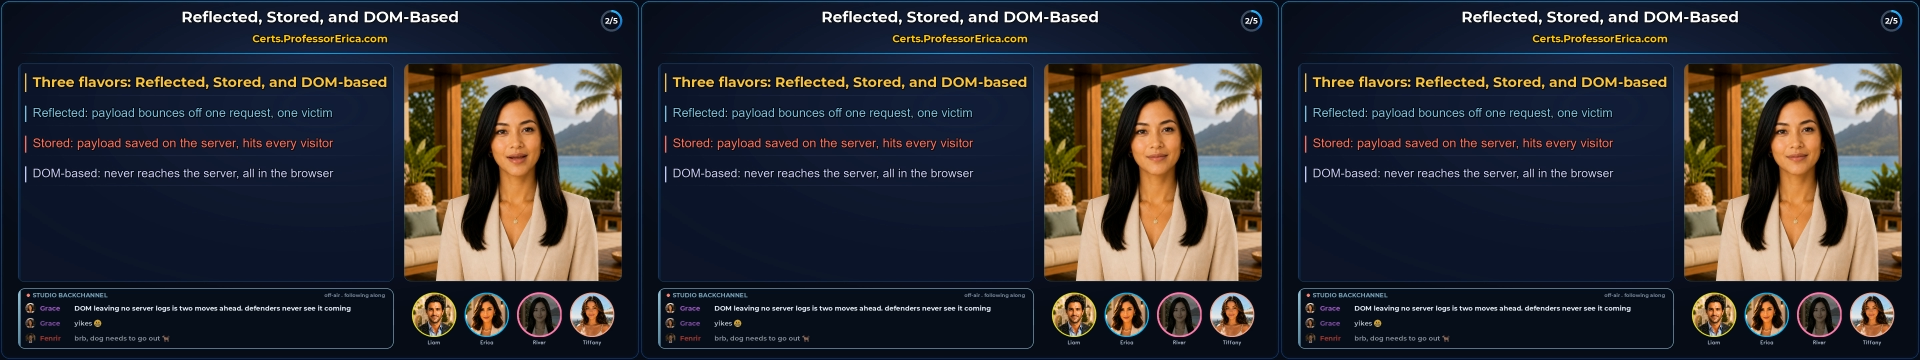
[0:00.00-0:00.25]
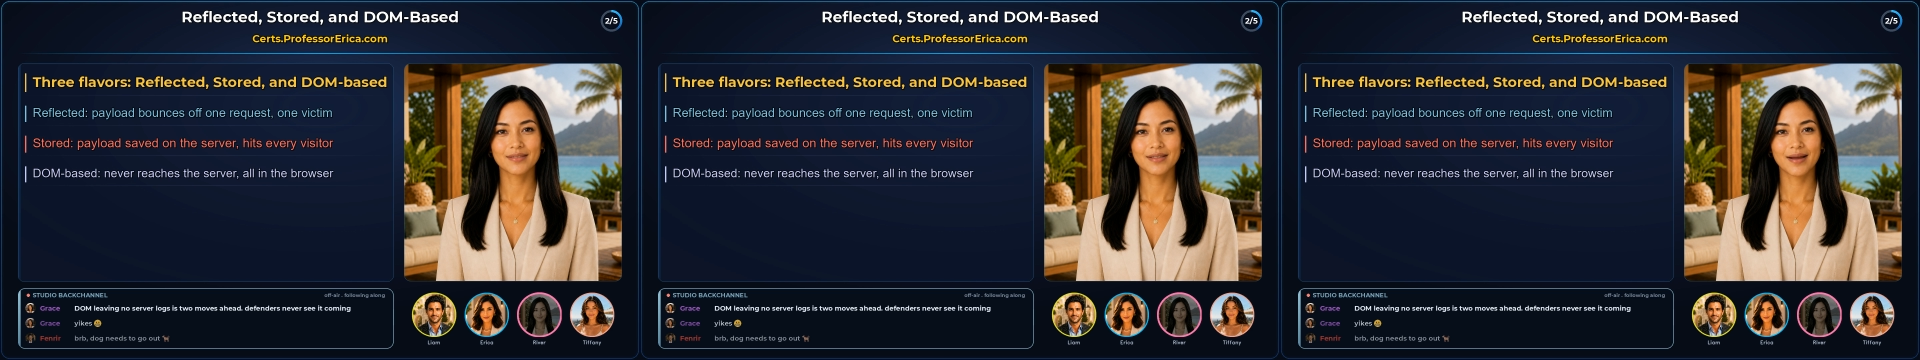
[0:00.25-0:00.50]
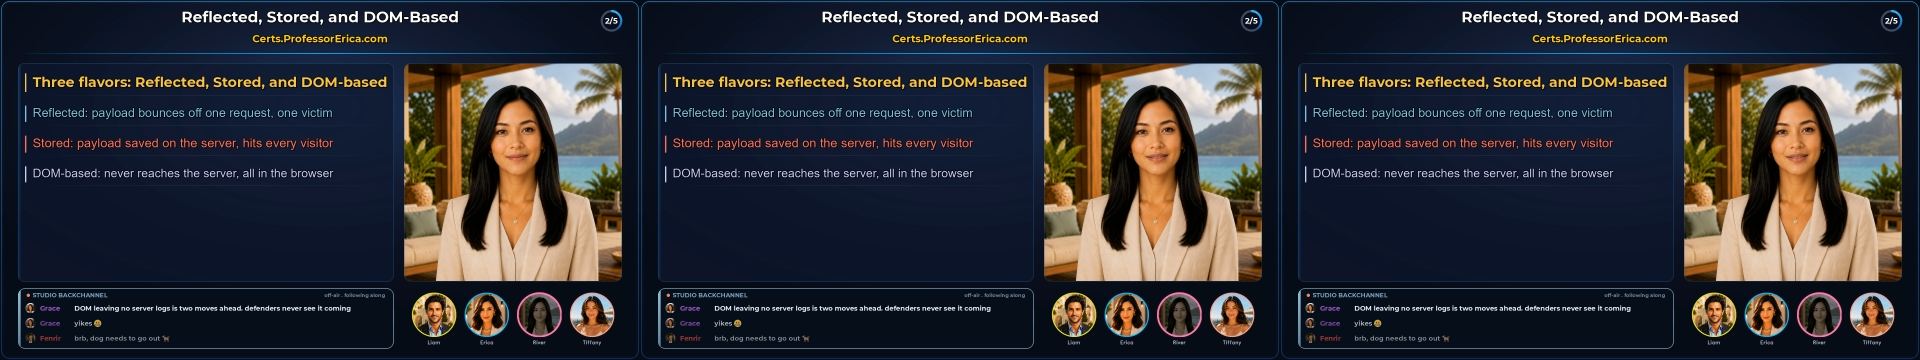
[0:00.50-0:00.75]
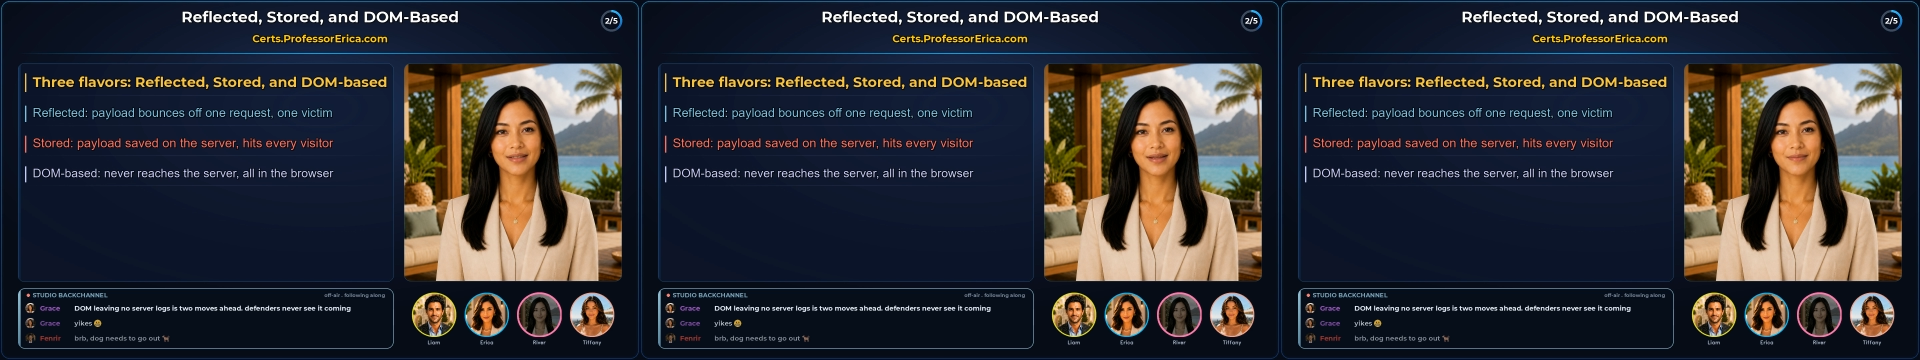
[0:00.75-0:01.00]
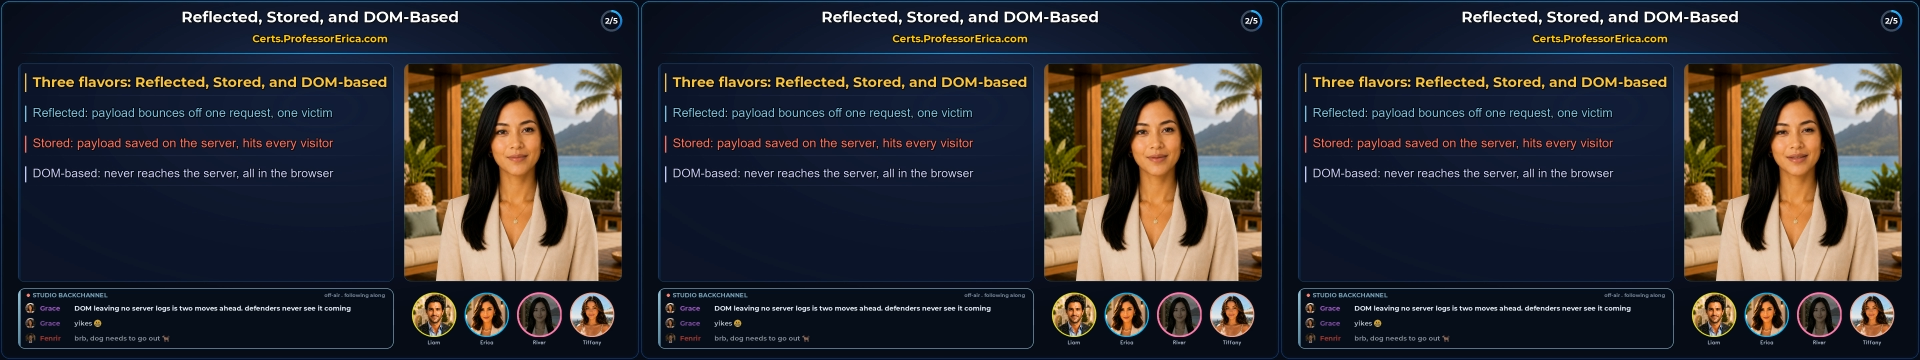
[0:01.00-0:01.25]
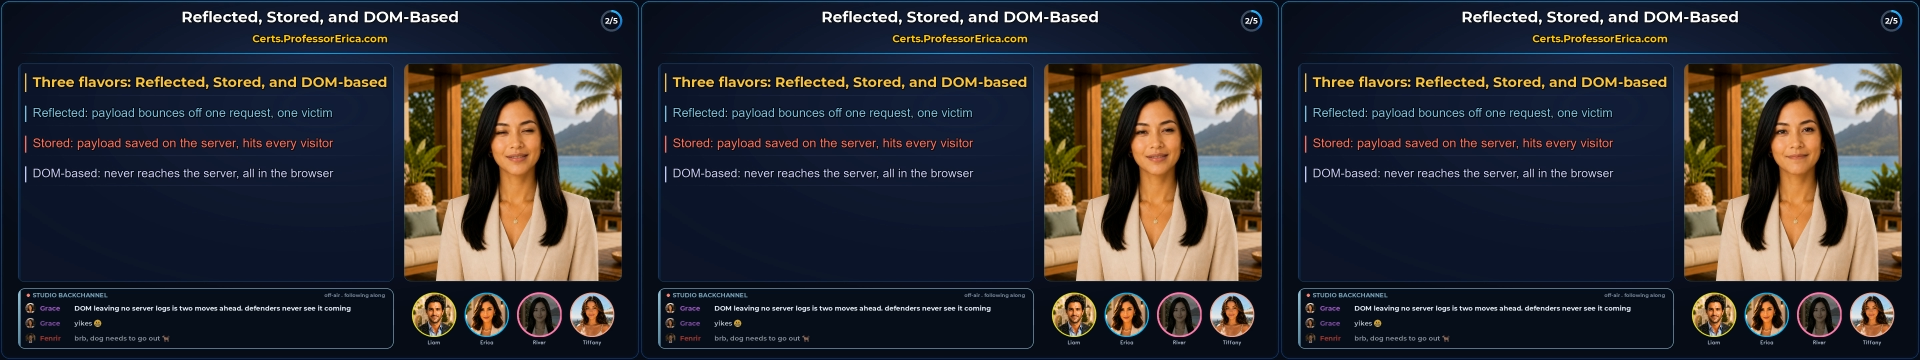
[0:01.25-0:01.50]
own JavaScript
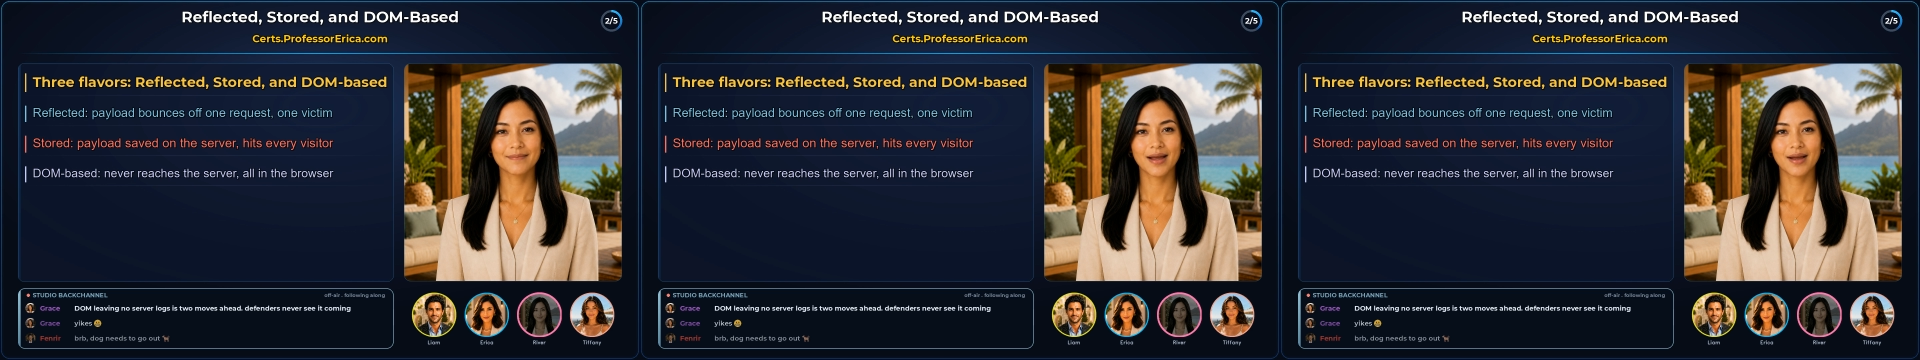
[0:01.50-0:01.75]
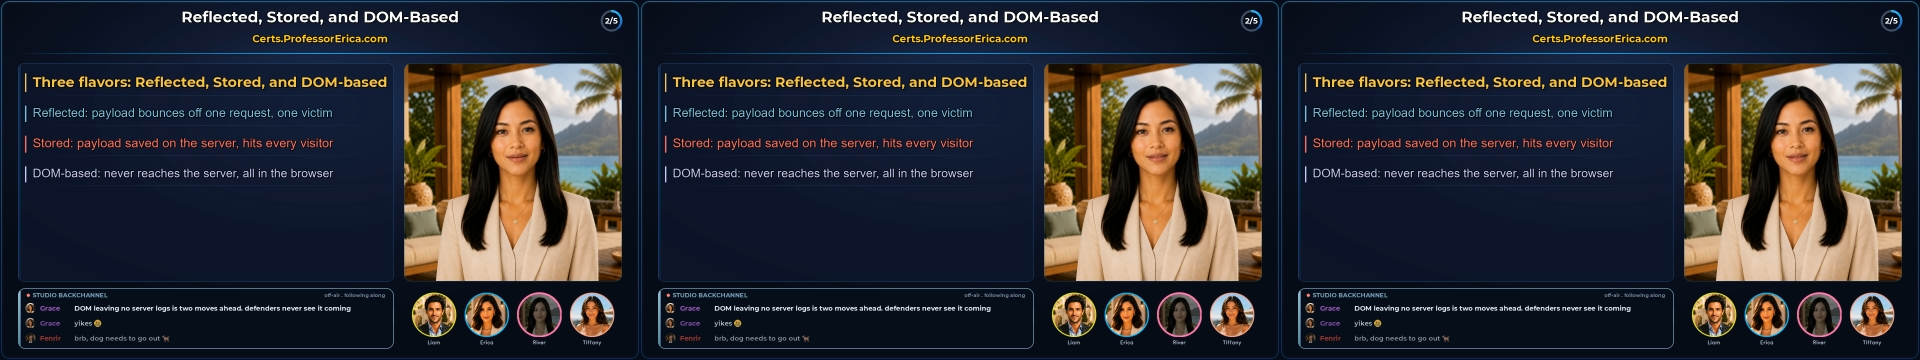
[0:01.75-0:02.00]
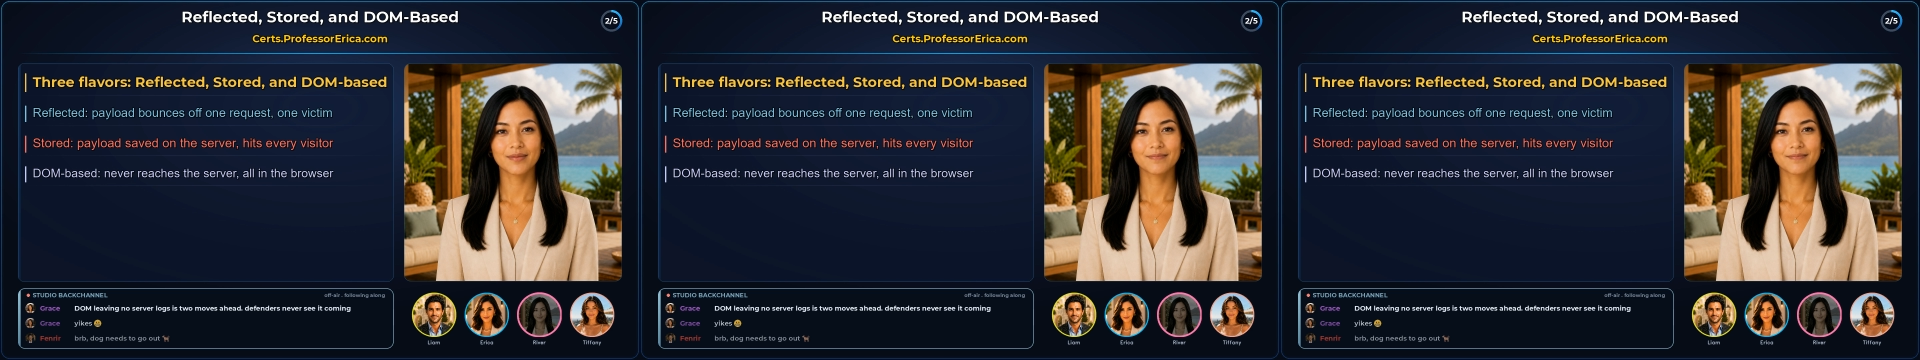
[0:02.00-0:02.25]
reads a value